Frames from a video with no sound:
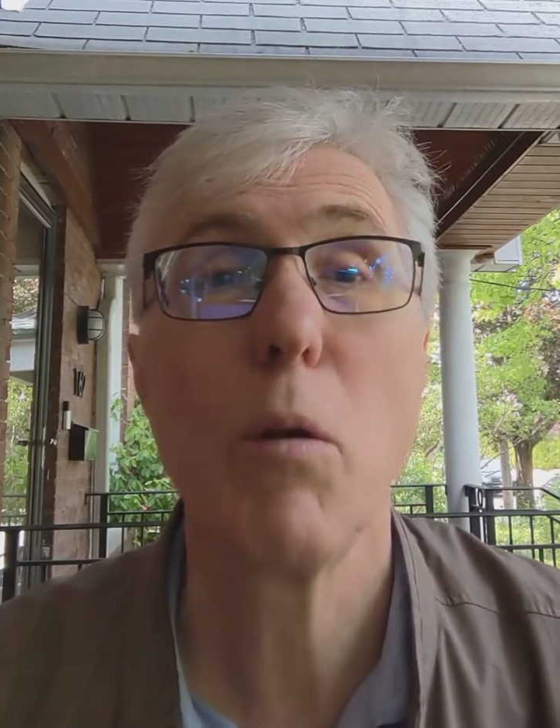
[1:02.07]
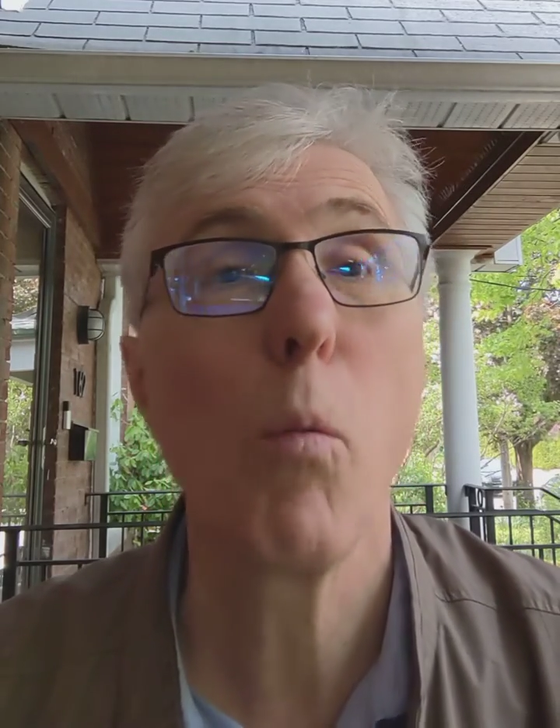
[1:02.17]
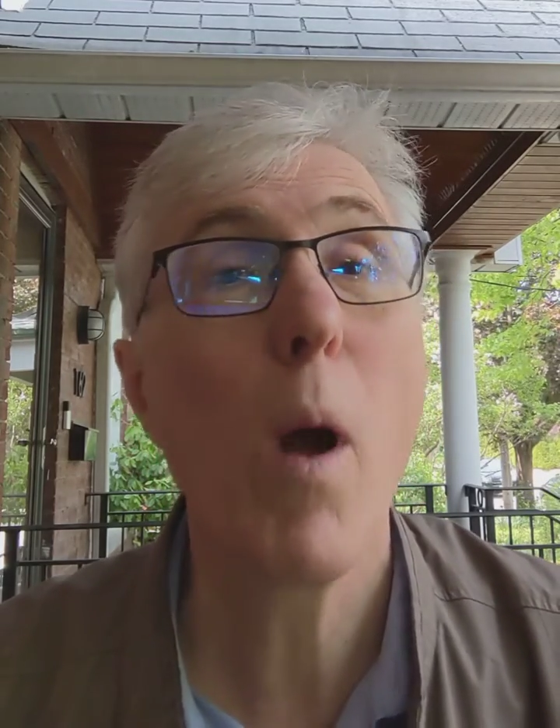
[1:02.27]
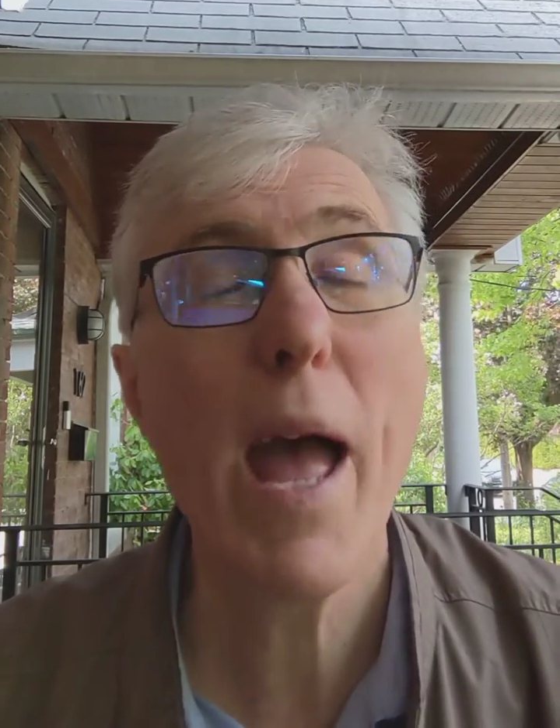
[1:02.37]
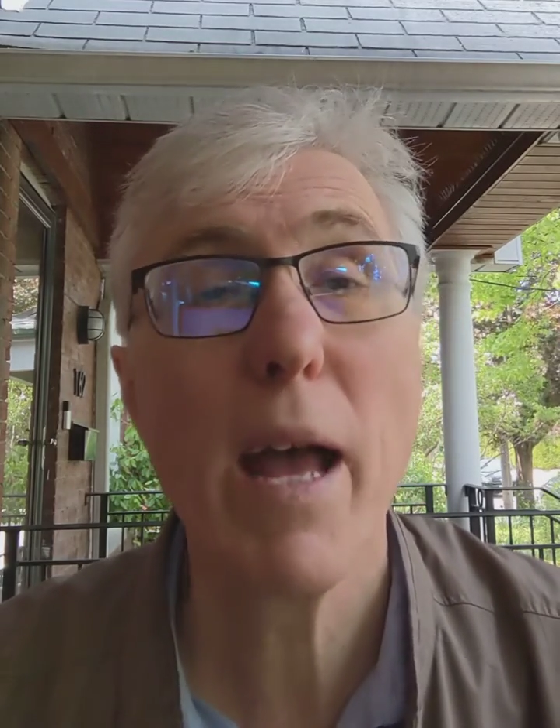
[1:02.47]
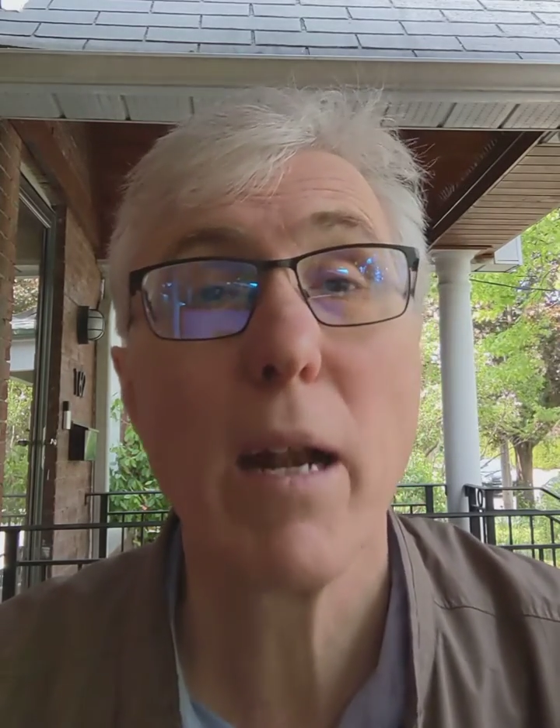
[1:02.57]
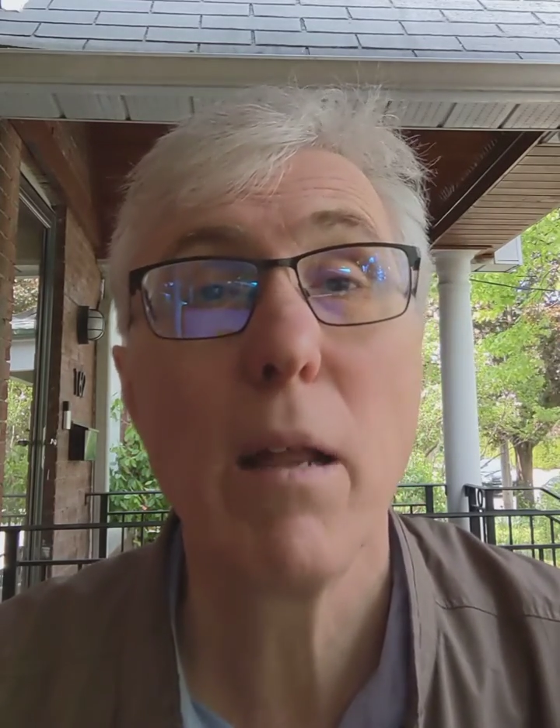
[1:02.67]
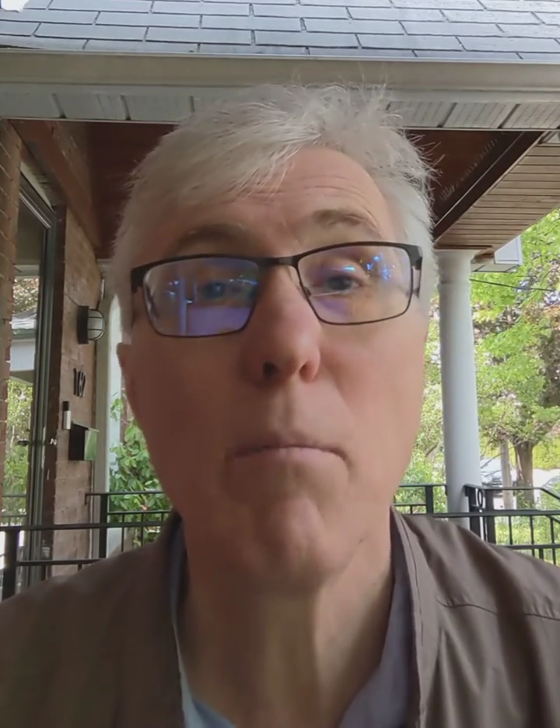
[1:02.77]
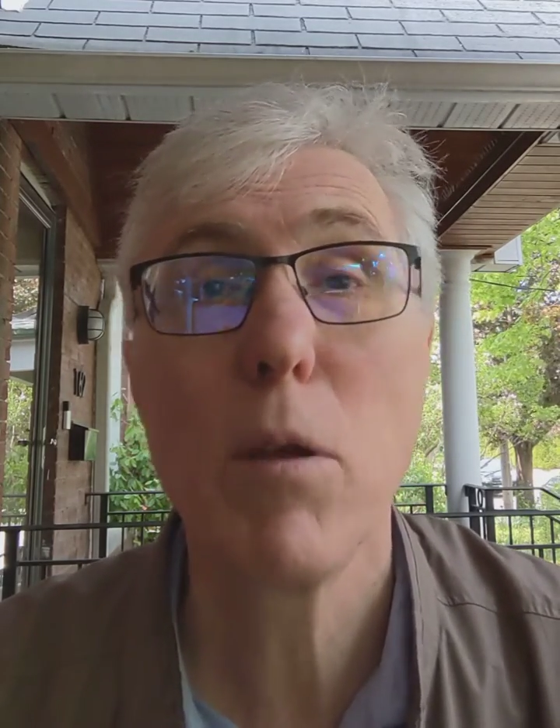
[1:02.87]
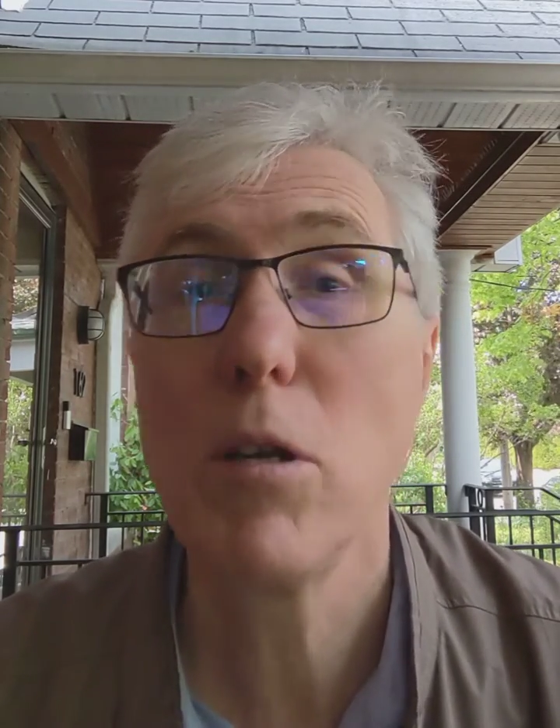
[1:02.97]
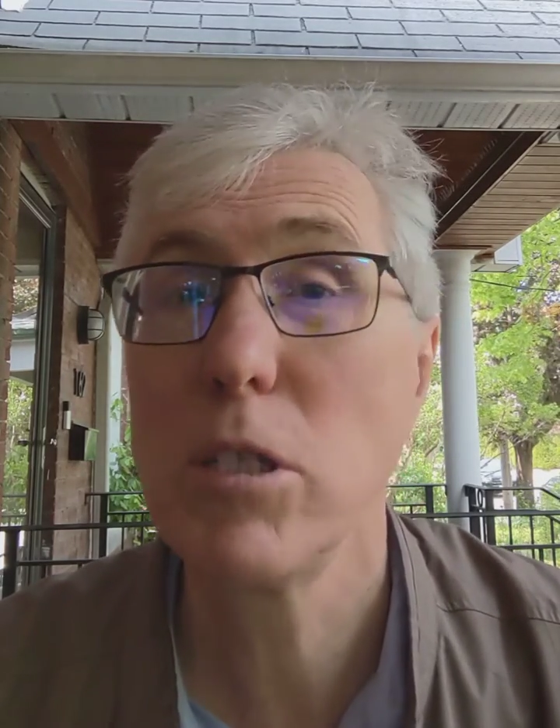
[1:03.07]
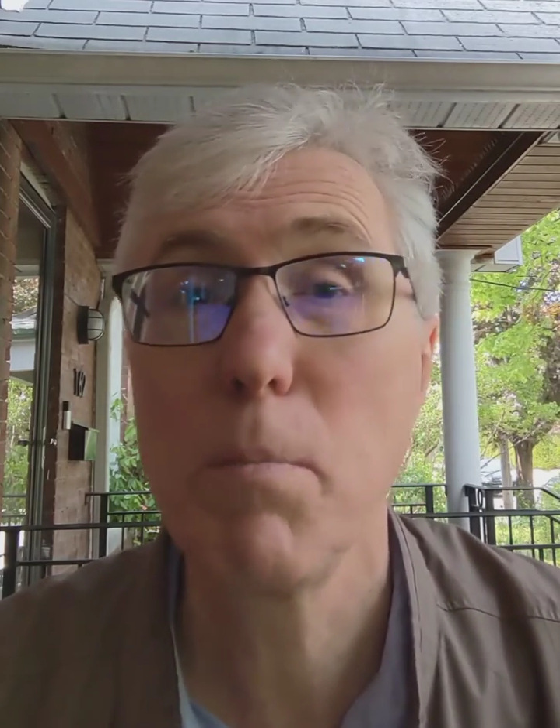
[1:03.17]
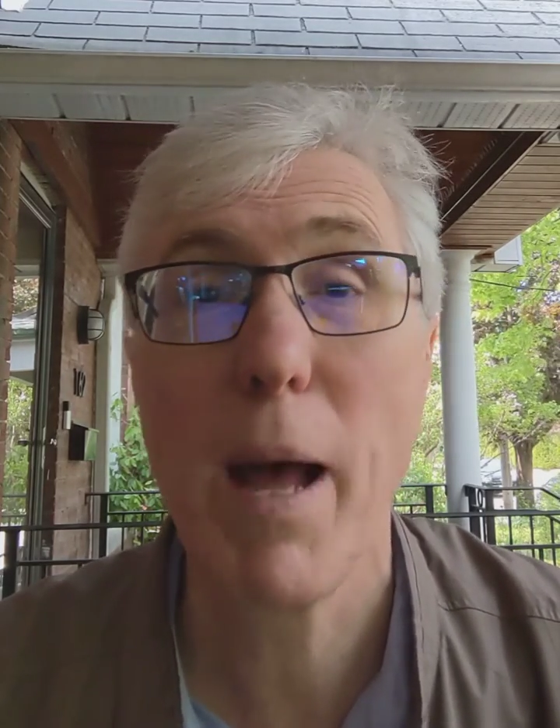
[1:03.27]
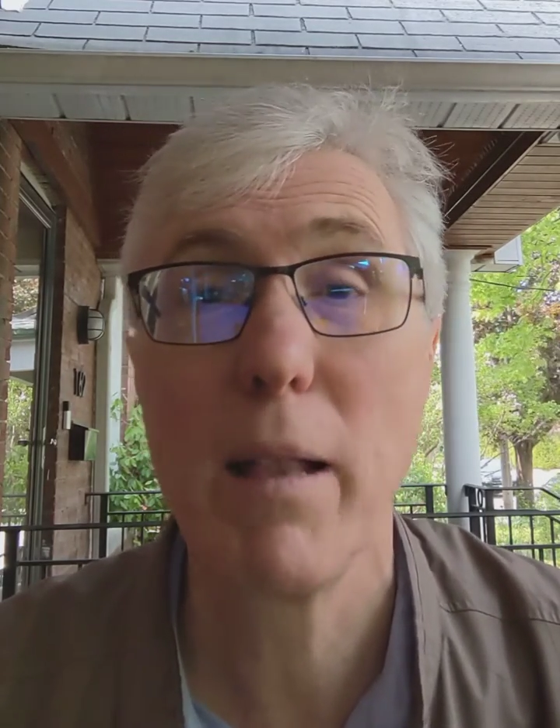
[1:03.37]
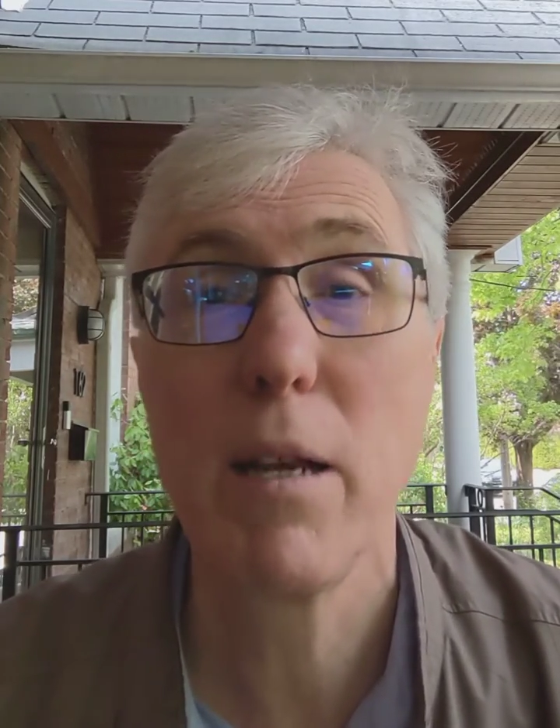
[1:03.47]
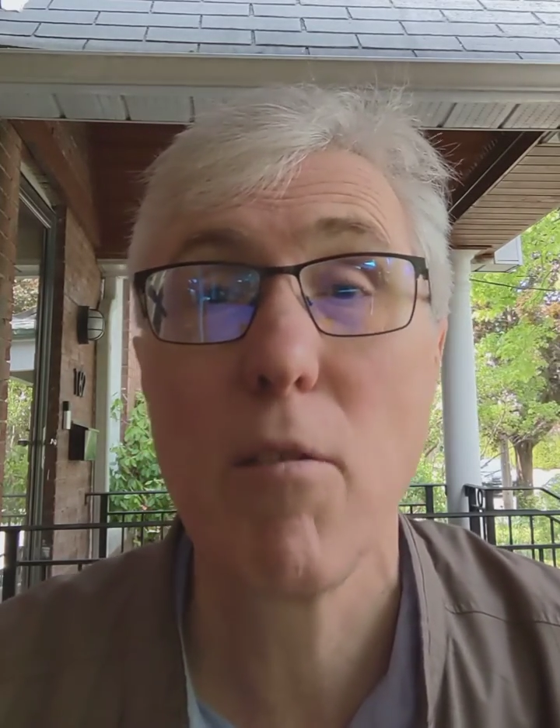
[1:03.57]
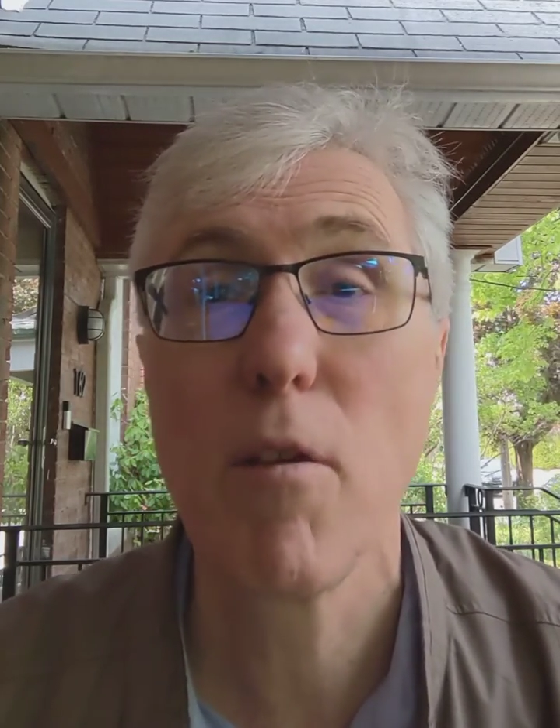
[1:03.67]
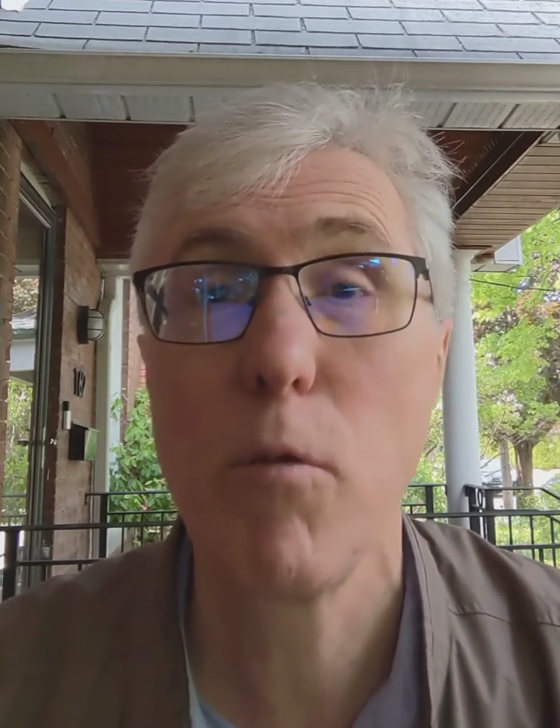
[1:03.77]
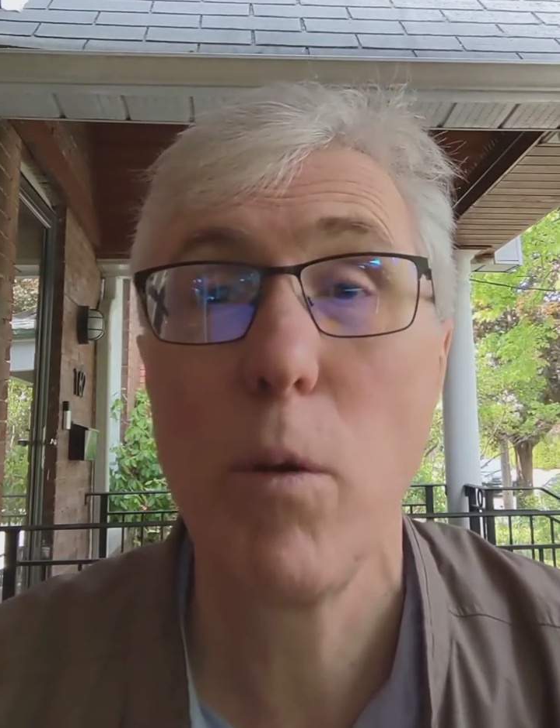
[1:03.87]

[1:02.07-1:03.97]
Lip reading: when municipalities have